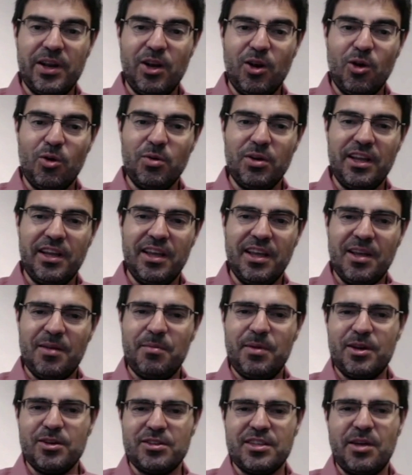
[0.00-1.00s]
lowly
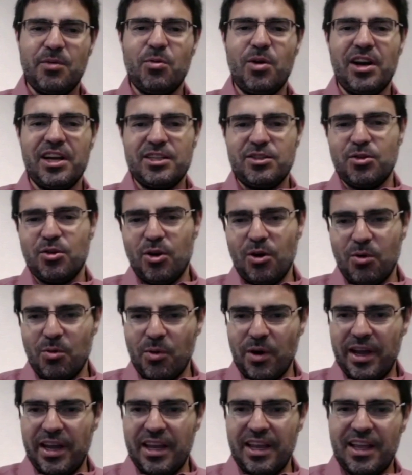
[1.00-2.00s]
because they want it to go
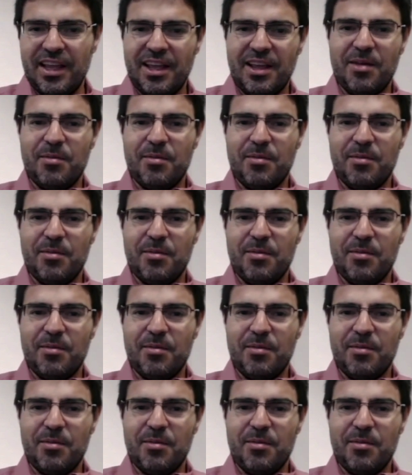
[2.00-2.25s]
away.